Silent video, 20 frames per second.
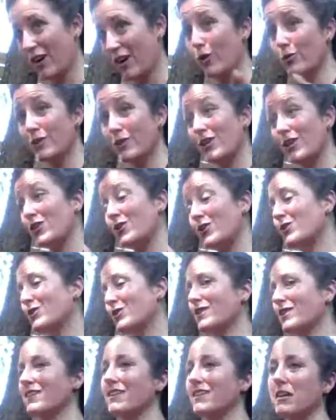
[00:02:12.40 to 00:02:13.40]
only you
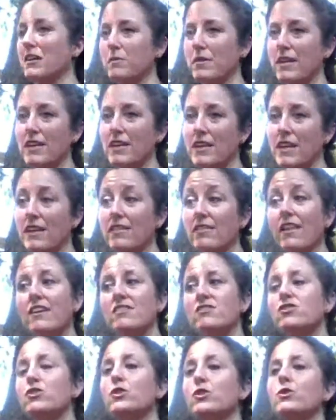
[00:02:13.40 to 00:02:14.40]
can come in
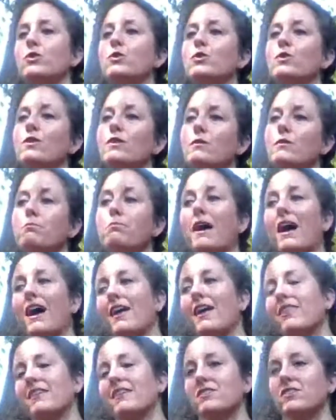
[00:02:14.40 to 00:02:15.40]
unless you
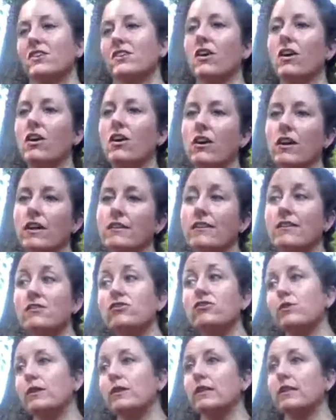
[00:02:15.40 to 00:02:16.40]
buy this car,
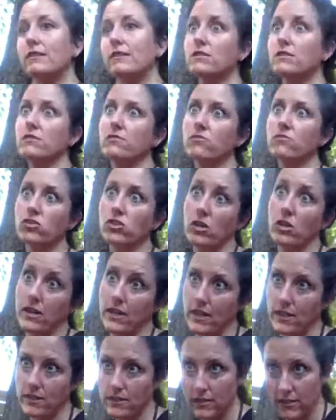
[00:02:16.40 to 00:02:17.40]
unless you get this
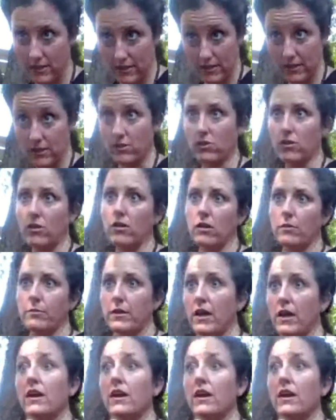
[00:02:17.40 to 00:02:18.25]
shot in your arm,